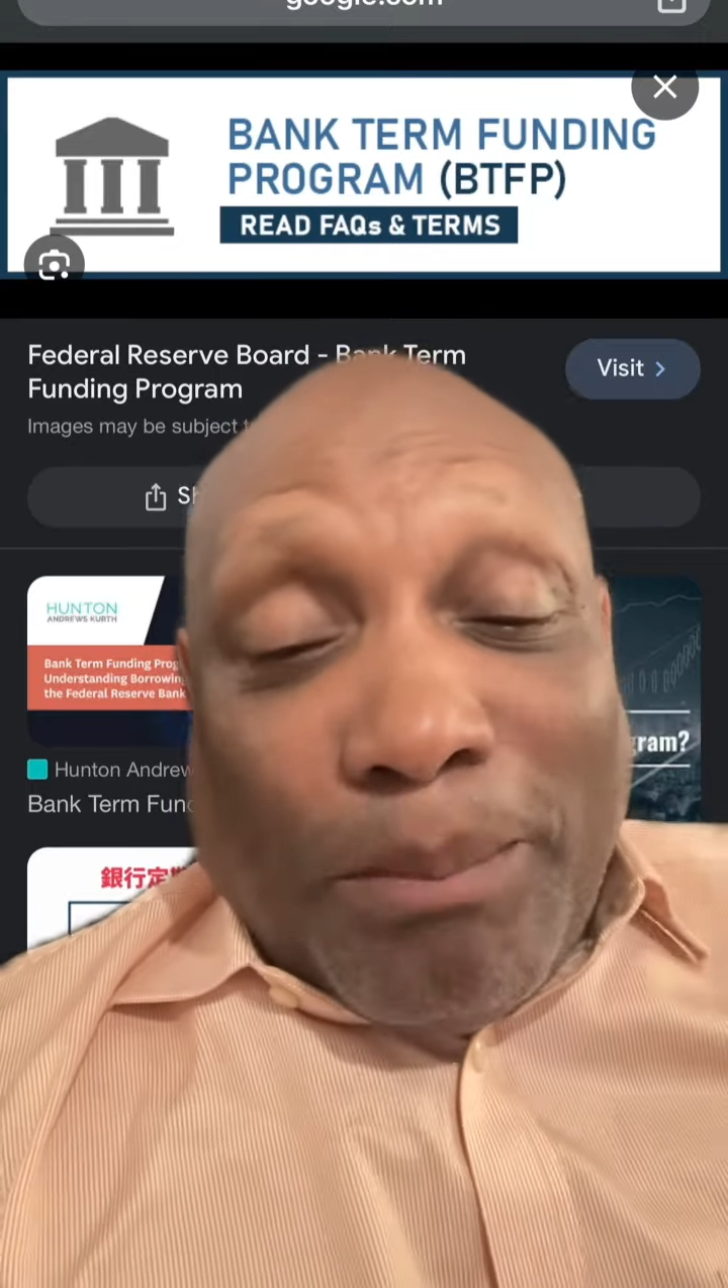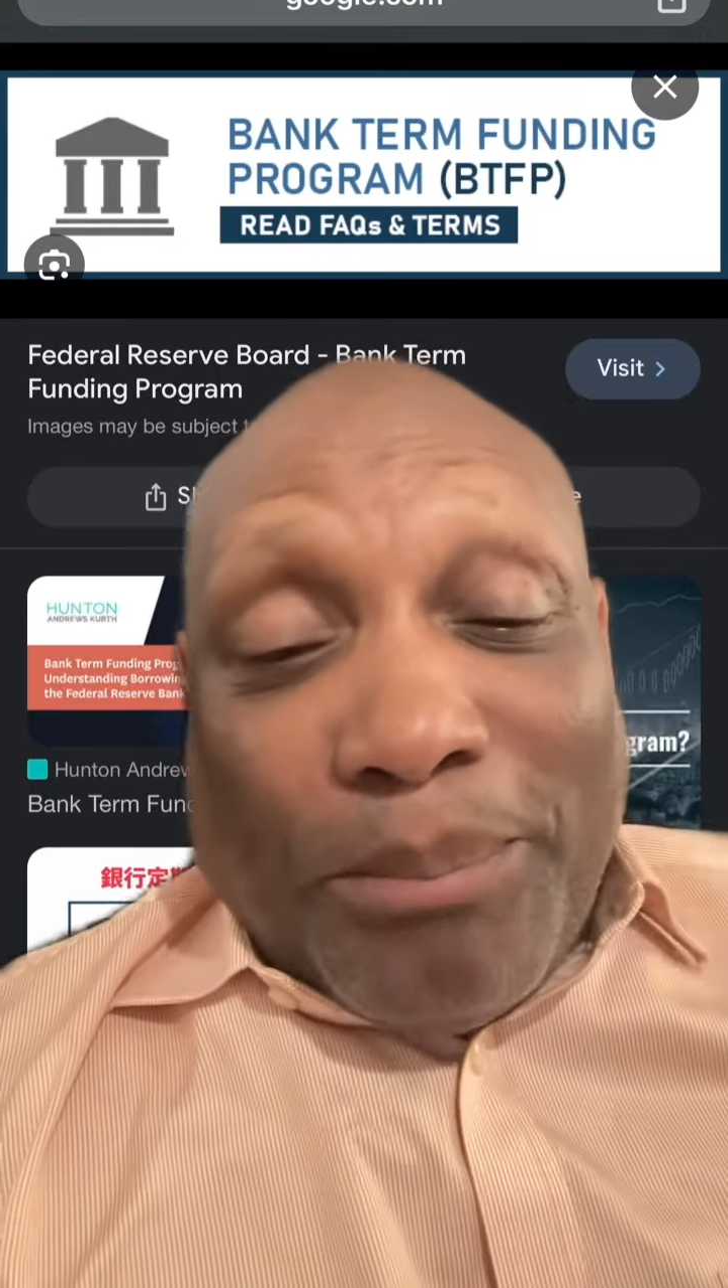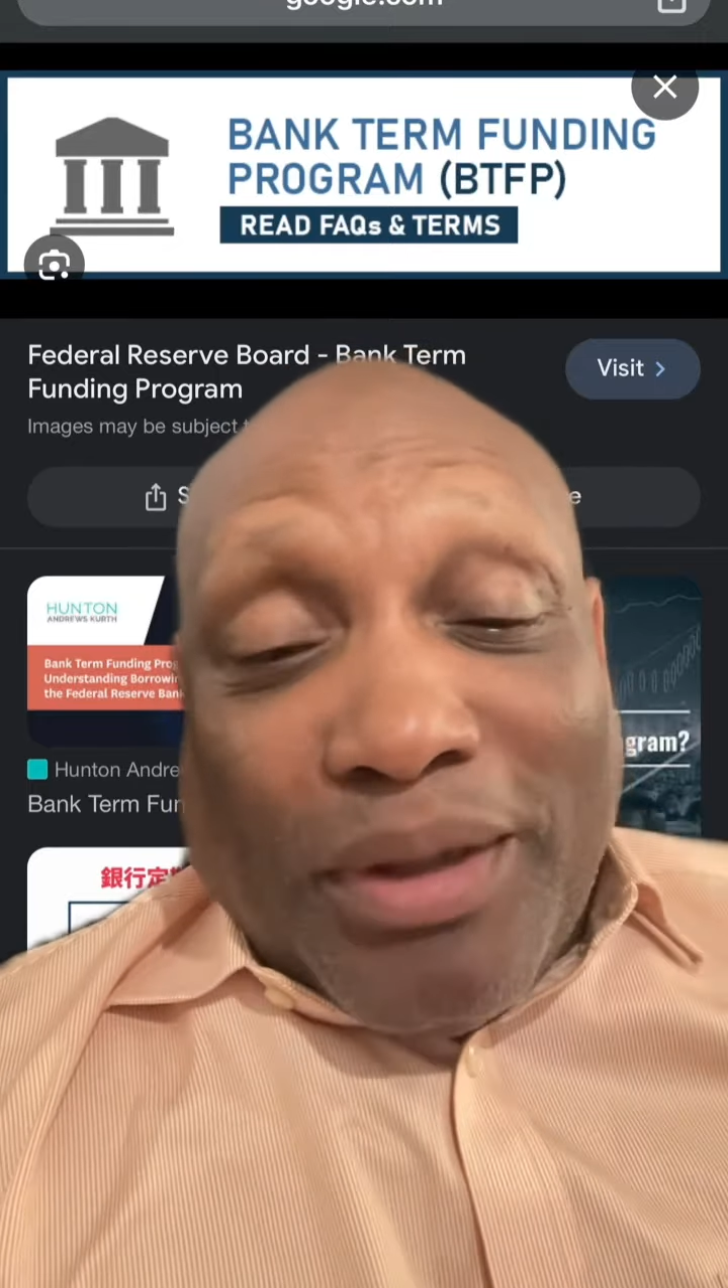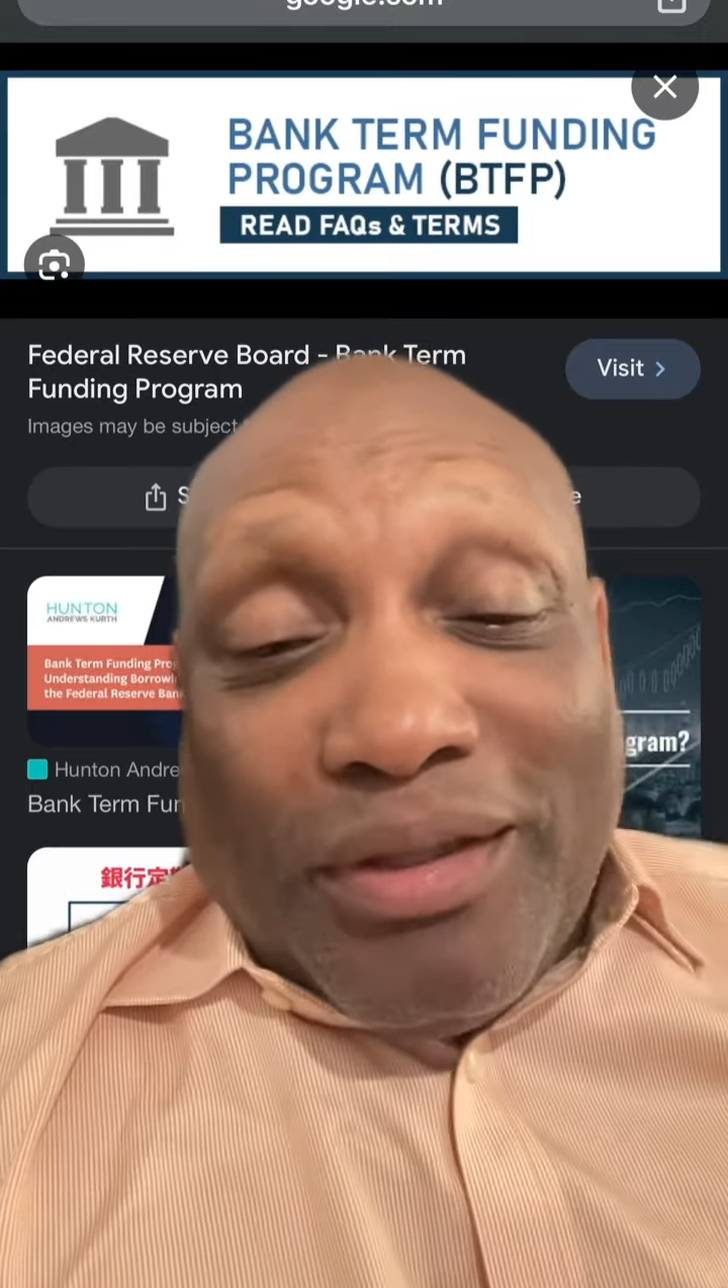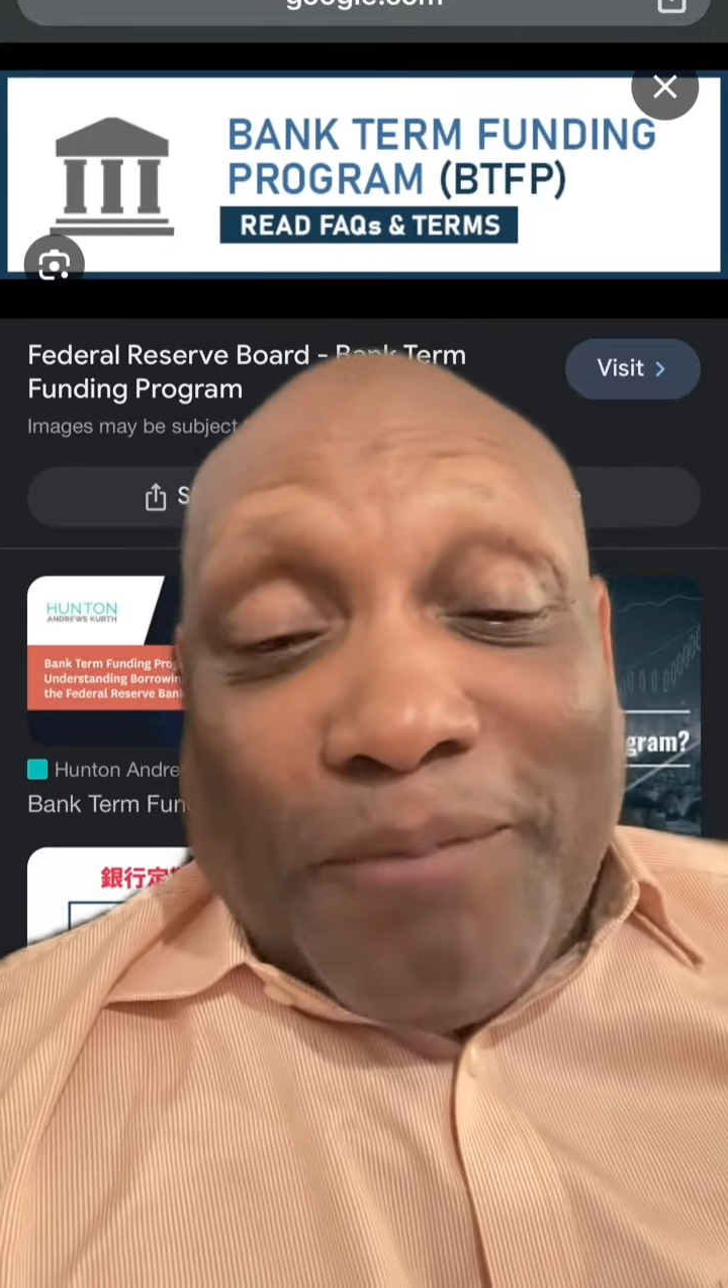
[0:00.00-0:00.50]

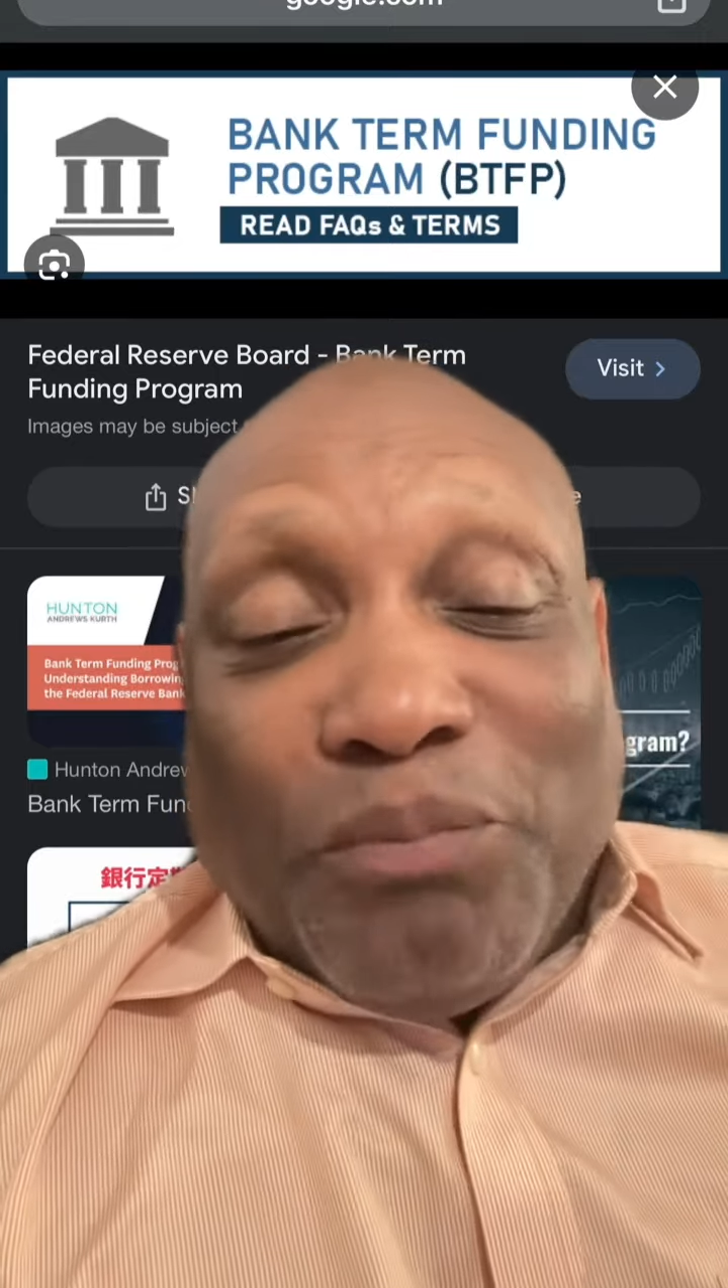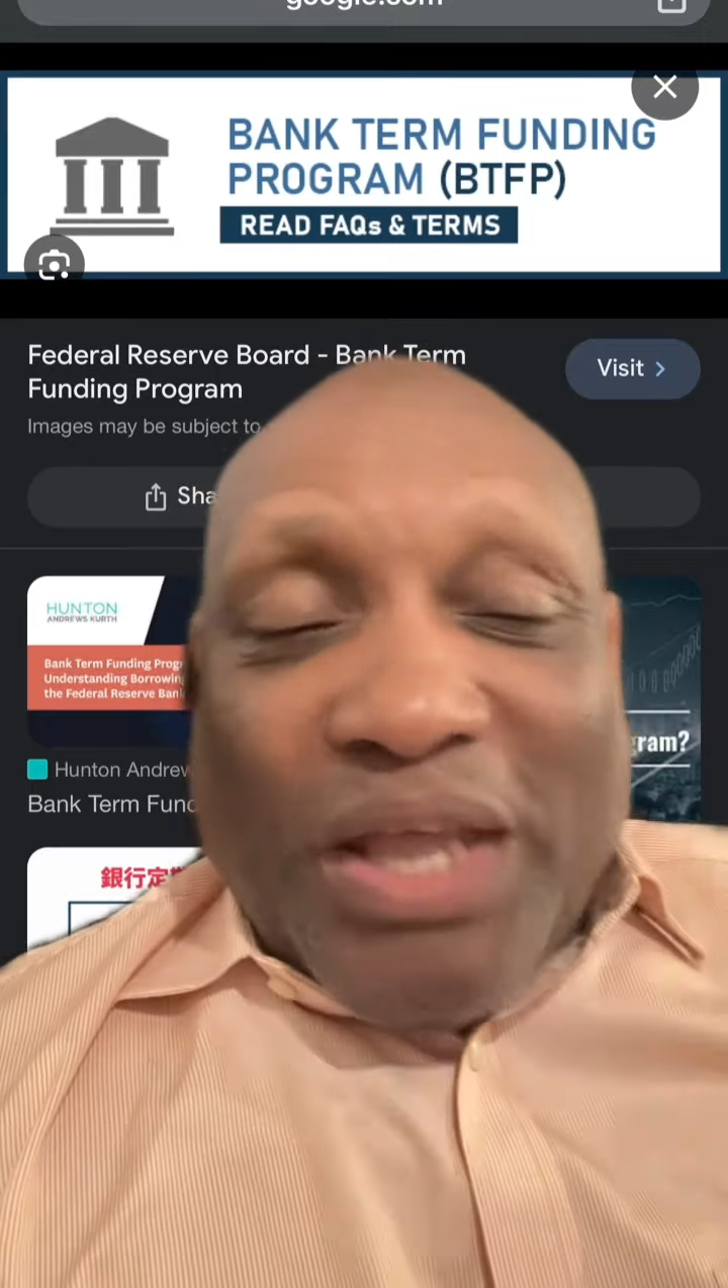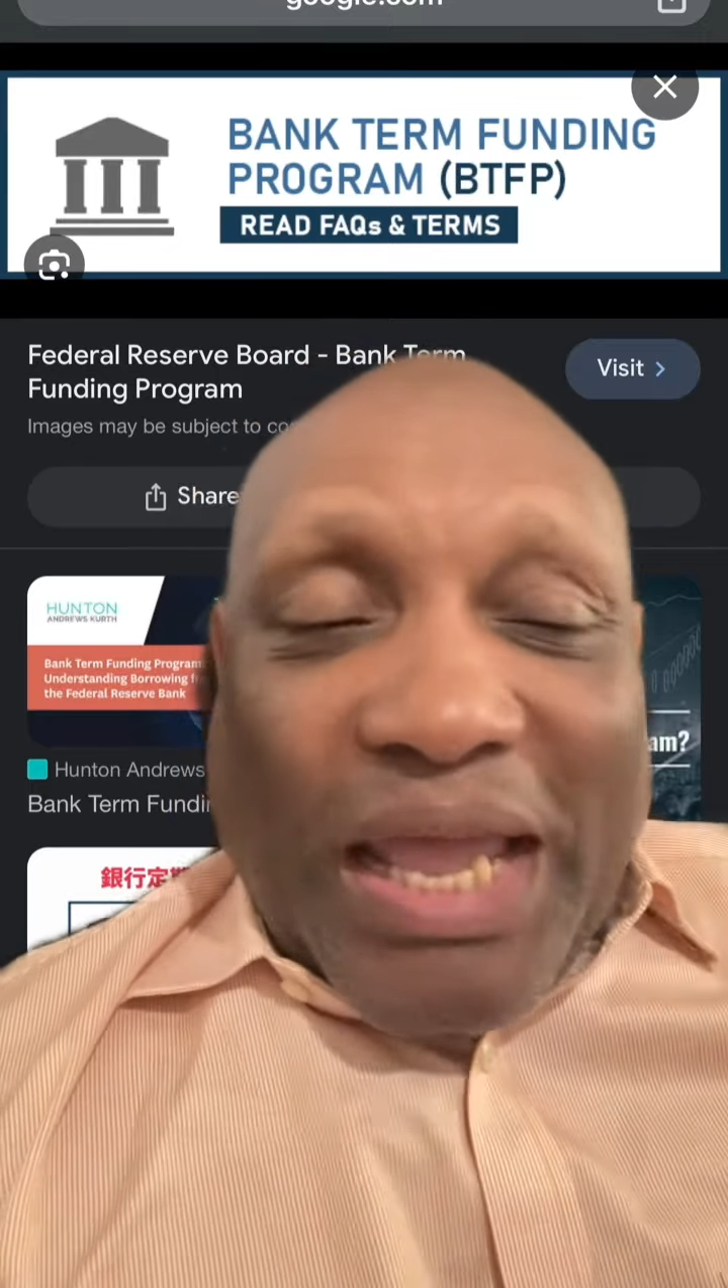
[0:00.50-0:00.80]
billion